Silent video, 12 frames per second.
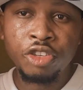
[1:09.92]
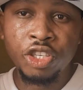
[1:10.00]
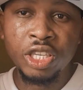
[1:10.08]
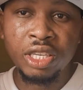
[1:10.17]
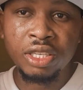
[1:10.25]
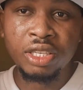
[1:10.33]

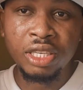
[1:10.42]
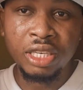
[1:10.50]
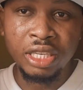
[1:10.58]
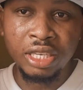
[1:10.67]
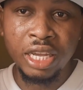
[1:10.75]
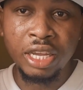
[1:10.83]
since
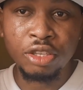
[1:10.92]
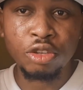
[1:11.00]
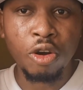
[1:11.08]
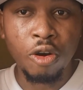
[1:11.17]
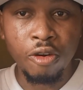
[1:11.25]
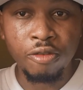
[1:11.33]
the
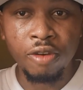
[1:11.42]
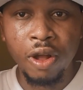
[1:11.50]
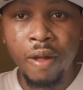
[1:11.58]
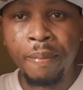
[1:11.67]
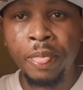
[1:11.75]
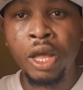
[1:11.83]
days of,
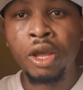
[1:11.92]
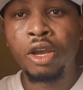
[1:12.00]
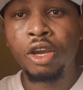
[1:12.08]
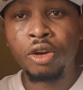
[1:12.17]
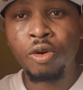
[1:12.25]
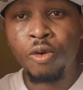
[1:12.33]

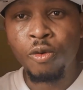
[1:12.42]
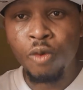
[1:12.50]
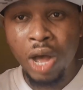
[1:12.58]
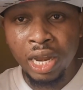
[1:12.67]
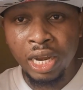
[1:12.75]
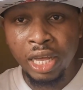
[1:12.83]

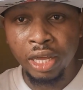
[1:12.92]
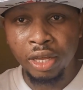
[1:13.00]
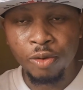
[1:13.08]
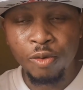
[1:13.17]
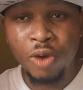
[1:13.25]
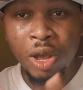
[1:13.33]

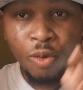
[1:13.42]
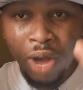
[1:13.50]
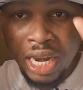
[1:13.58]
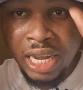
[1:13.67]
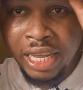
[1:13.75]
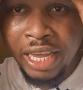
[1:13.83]
Wale. When
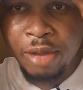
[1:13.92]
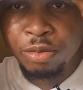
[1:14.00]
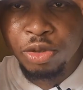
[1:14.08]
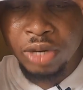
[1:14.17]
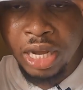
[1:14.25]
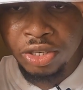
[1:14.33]
Wale
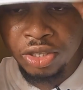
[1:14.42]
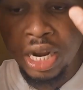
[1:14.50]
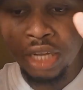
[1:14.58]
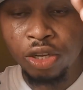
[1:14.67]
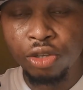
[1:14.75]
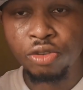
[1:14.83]
came to
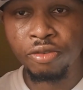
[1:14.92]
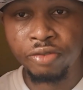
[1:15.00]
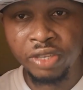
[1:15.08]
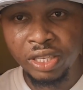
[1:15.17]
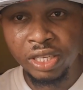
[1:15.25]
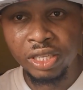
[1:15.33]
Nigeria just to
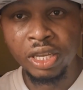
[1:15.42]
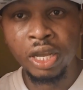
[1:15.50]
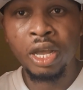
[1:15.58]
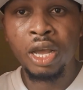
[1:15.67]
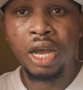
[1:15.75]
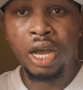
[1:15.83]
visit
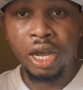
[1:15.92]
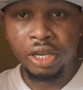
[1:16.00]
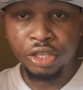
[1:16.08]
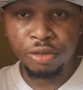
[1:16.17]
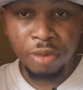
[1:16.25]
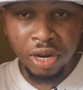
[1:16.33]

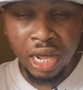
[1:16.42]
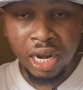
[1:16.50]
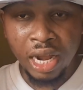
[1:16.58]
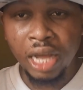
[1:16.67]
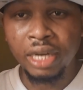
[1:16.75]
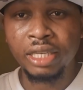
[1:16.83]
his
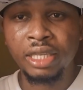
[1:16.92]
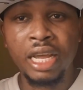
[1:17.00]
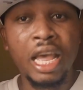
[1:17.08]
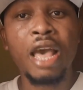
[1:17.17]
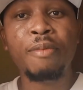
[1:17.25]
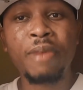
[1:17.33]
motherland,
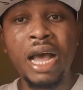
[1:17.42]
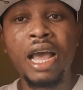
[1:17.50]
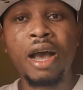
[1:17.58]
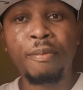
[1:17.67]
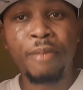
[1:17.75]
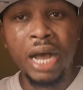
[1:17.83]
MI
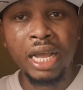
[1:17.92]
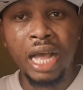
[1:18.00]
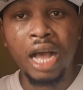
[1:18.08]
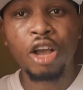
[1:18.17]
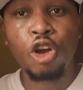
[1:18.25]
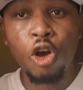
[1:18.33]

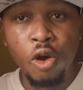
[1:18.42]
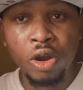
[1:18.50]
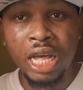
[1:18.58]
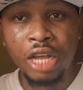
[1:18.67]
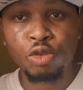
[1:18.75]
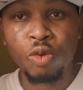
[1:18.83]
Abaga
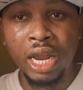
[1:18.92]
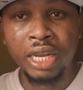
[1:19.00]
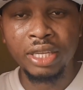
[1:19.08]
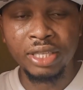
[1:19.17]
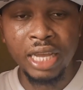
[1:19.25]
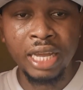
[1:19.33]
called out
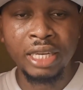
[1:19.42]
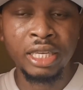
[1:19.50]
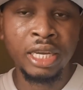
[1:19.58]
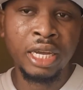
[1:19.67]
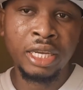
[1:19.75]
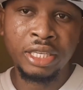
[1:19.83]
Wale, said,
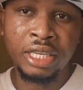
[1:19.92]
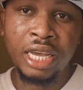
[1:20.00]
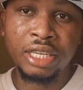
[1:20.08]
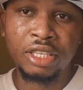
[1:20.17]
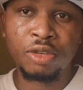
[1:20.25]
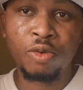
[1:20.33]

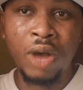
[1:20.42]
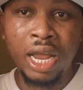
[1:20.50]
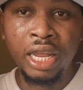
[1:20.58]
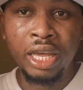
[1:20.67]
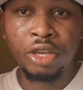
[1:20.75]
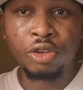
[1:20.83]
"Yes,
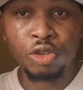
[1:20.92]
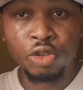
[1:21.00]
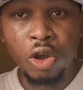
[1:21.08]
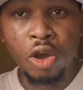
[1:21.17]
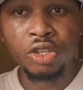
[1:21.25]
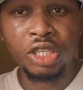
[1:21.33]
Wale, you
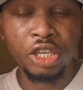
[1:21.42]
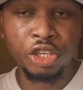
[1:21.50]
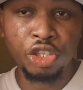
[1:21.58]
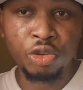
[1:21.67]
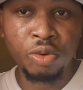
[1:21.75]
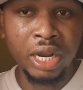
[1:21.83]
saw us
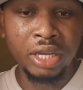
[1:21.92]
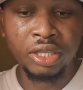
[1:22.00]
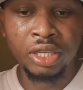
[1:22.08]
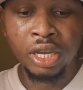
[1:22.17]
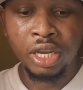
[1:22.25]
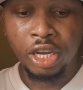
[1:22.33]
in
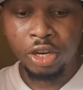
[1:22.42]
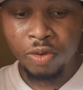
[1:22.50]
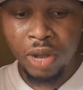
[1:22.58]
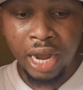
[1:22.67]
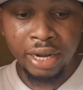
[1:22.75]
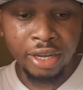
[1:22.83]
US,
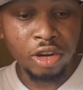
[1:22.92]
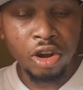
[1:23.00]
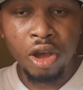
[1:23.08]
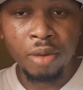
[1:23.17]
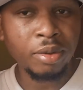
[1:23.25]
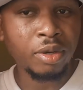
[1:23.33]
at the
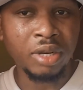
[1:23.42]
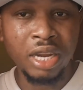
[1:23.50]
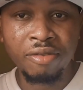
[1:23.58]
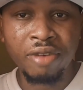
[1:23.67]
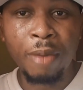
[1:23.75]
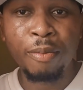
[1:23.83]
club. You
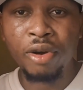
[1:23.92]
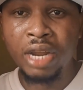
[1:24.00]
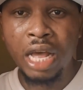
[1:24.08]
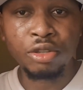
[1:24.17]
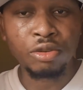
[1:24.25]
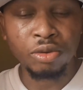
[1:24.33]
never
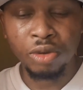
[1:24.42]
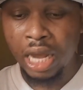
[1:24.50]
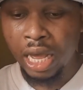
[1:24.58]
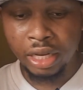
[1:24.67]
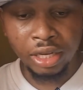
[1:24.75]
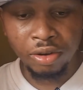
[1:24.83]
bothered
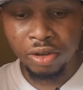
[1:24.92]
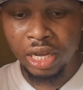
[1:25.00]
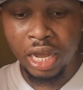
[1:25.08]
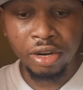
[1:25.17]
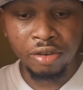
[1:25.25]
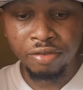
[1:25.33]

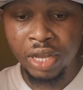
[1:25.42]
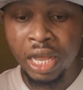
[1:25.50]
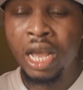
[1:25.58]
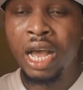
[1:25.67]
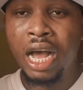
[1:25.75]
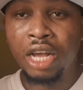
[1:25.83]
to,
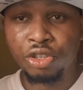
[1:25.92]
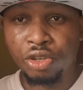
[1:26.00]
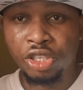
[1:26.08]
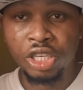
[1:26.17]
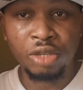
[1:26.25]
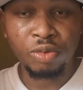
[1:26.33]

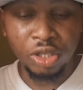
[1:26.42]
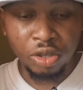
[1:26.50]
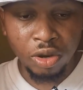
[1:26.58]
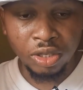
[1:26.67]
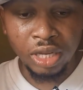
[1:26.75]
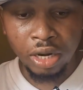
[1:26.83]
associate
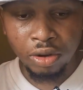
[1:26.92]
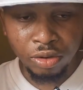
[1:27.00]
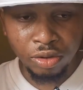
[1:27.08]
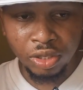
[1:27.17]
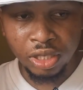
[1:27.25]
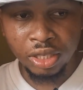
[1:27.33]
with us and all
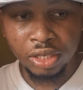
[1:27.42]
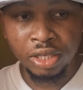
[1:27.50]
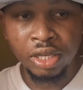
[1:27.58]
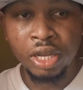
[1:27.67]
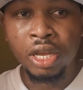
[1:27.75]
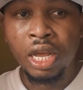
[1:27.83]
those things."